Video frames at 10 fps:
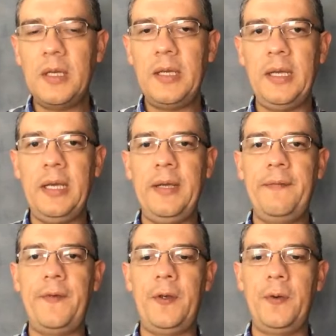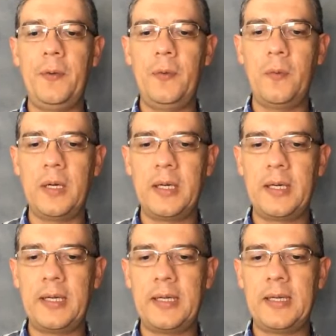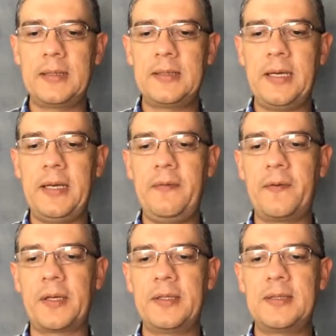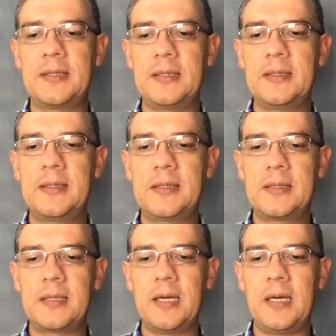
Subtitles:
If you wanna say, for instance,